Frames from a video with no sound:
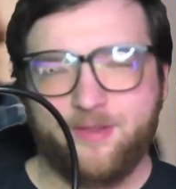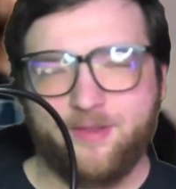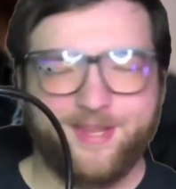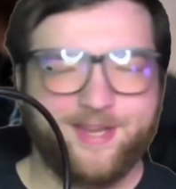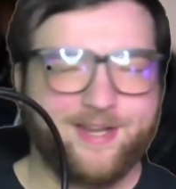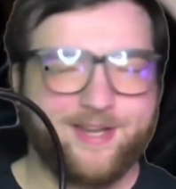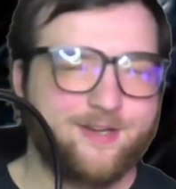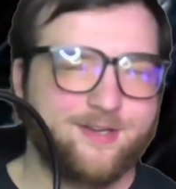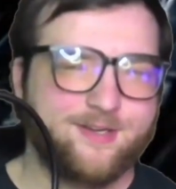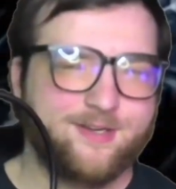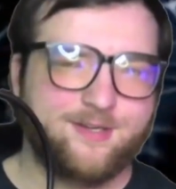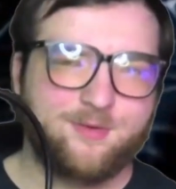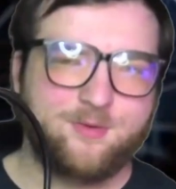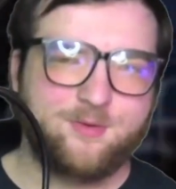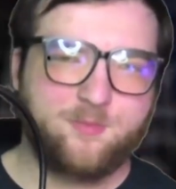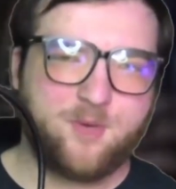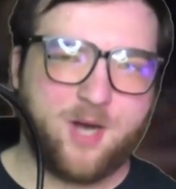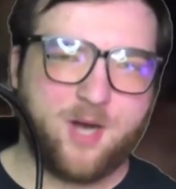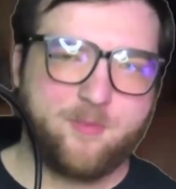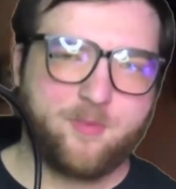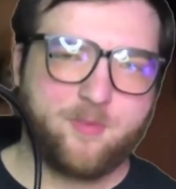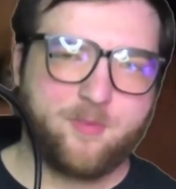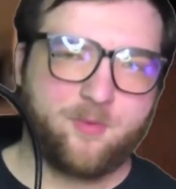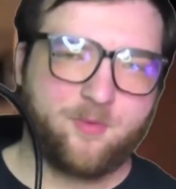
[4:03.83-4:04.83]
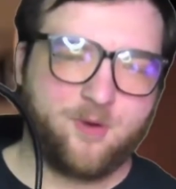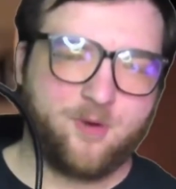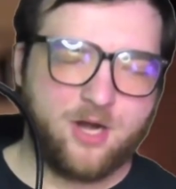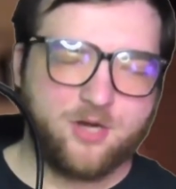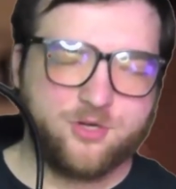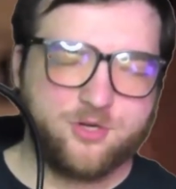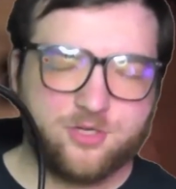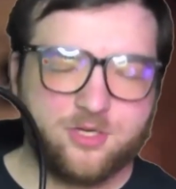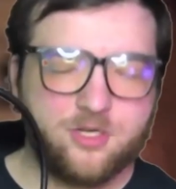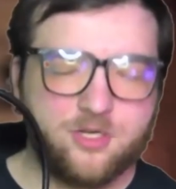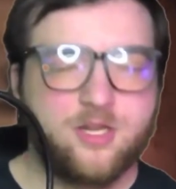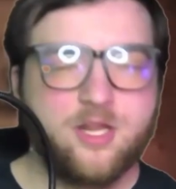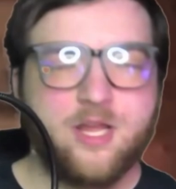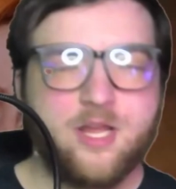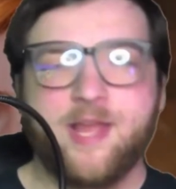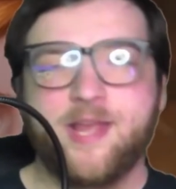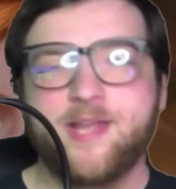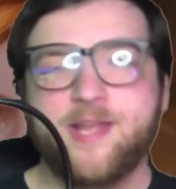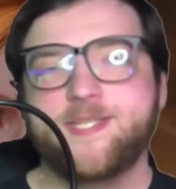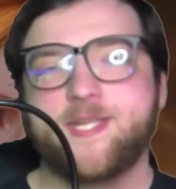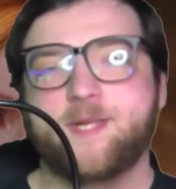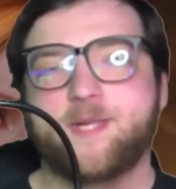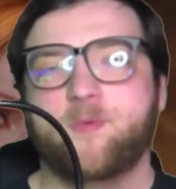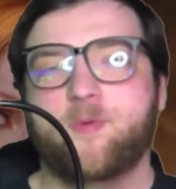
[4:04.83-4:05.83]
didn't do the proper regression.
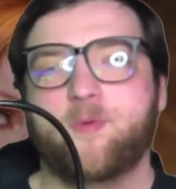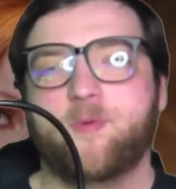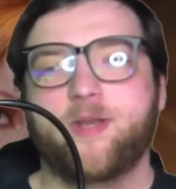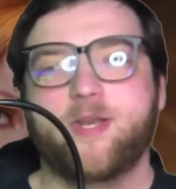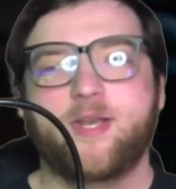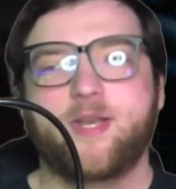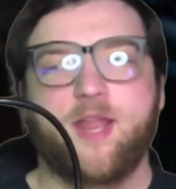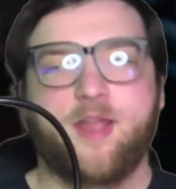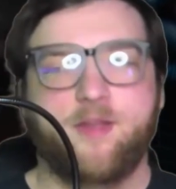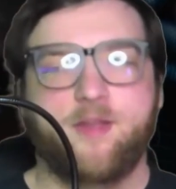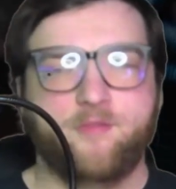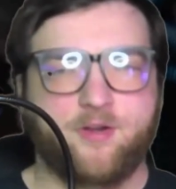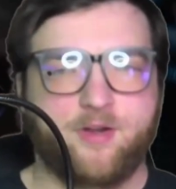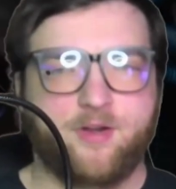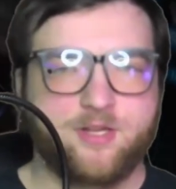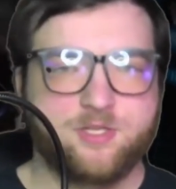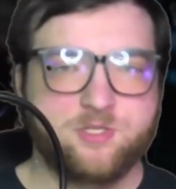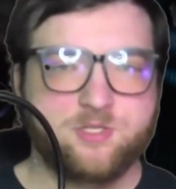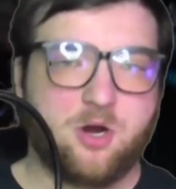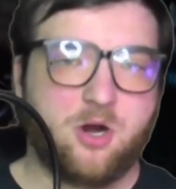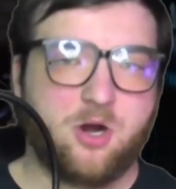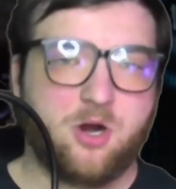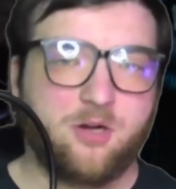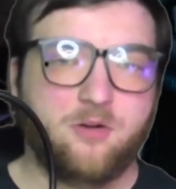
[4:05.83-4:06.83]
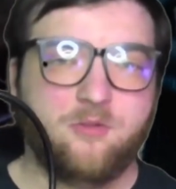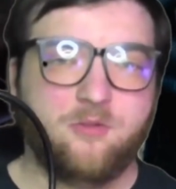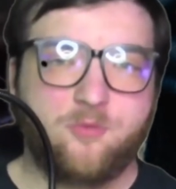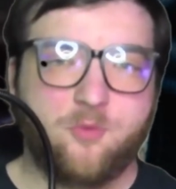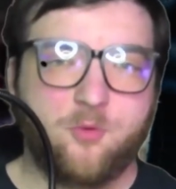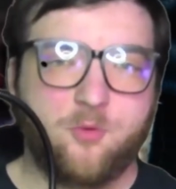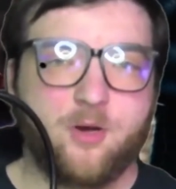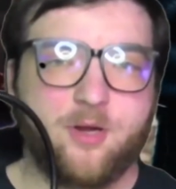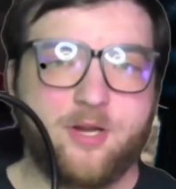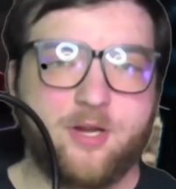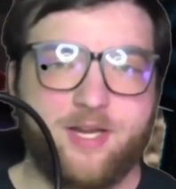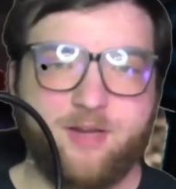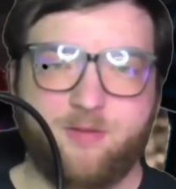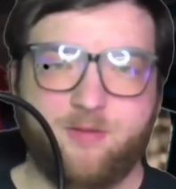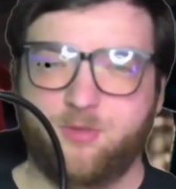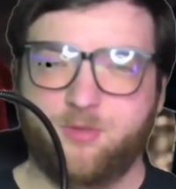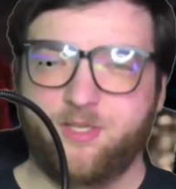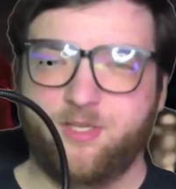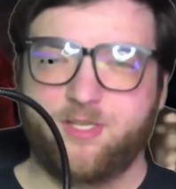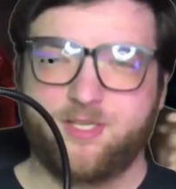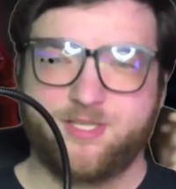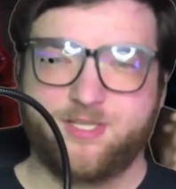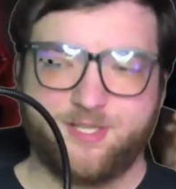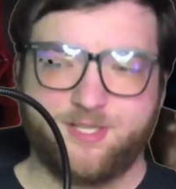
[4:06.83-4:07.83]
Sam Raimi didn't have it in his heart for it. He really
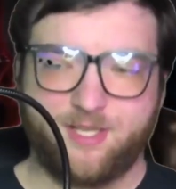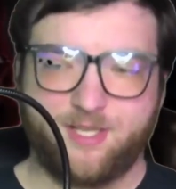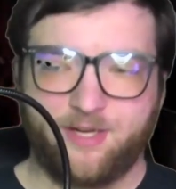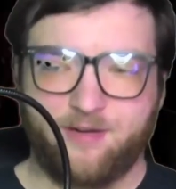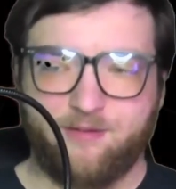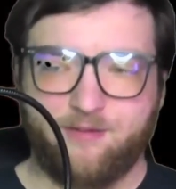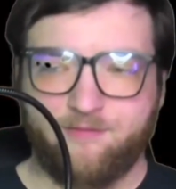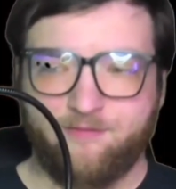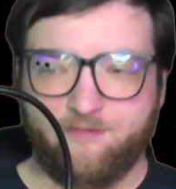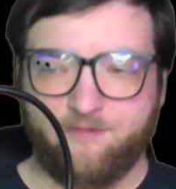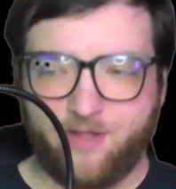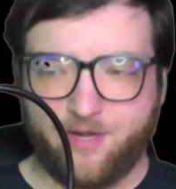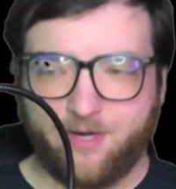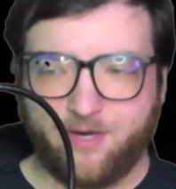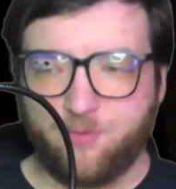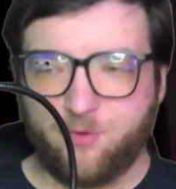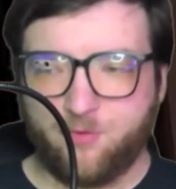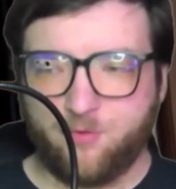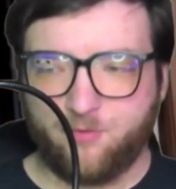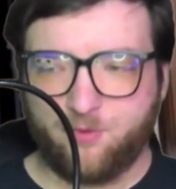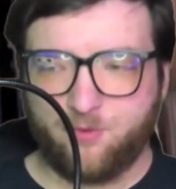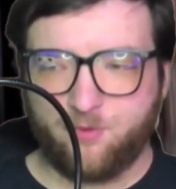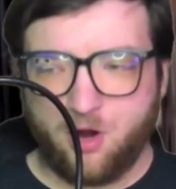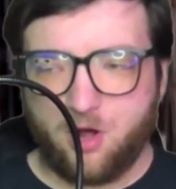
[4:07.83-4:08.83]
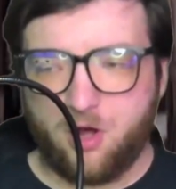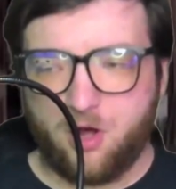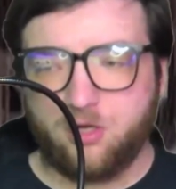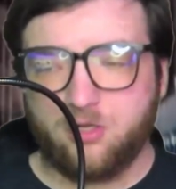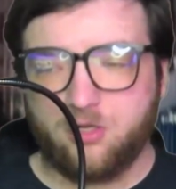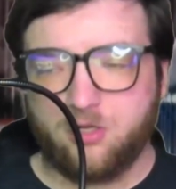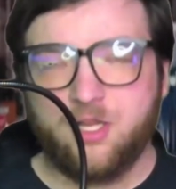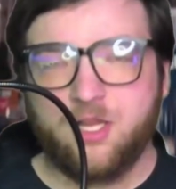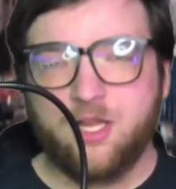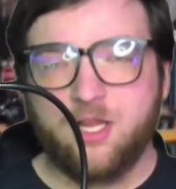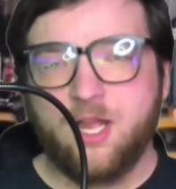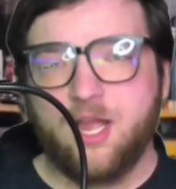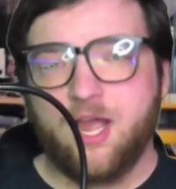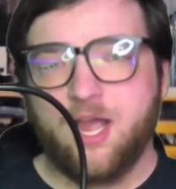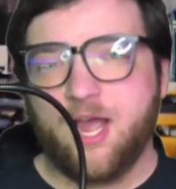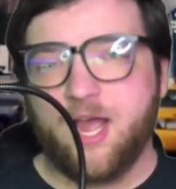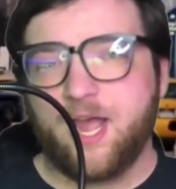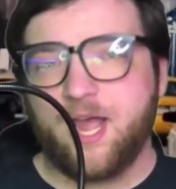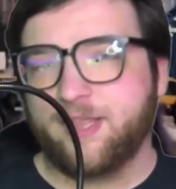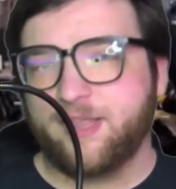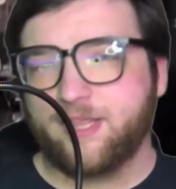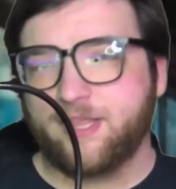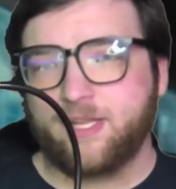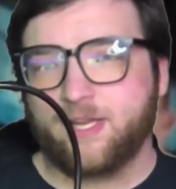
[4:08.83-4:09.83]
doesn't like Venom overall. I,
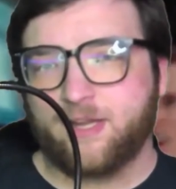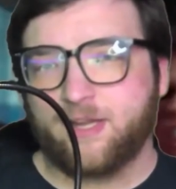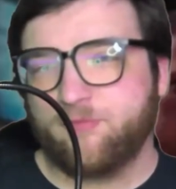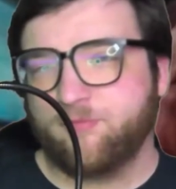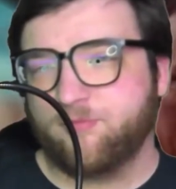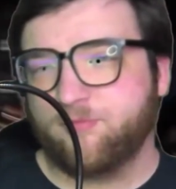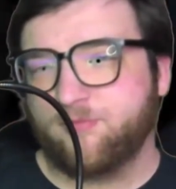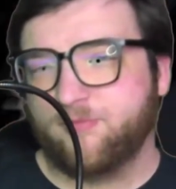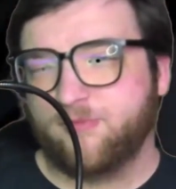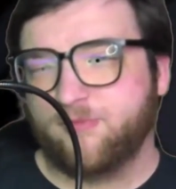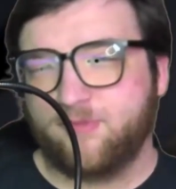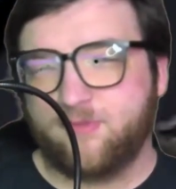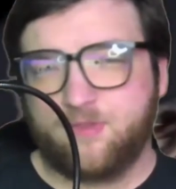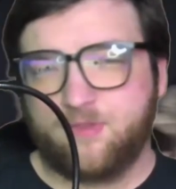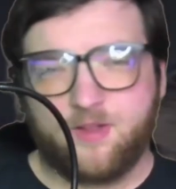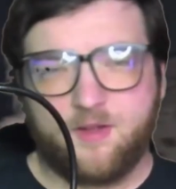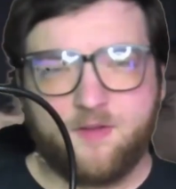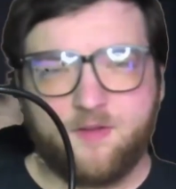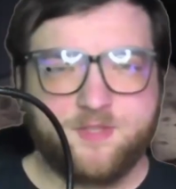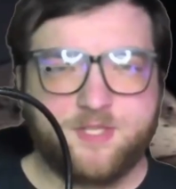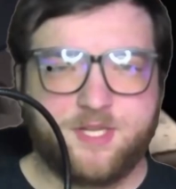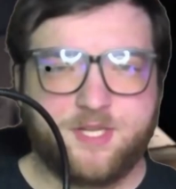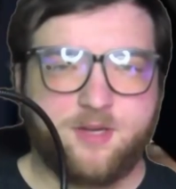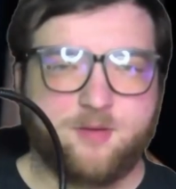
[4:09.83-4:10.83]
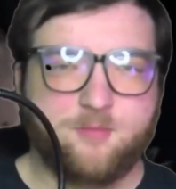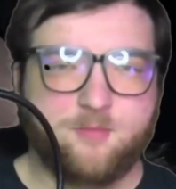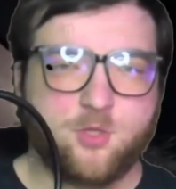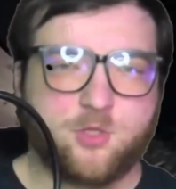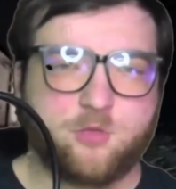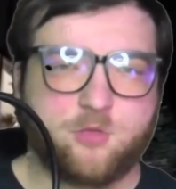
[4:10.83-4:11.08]
I've, I've seen multiple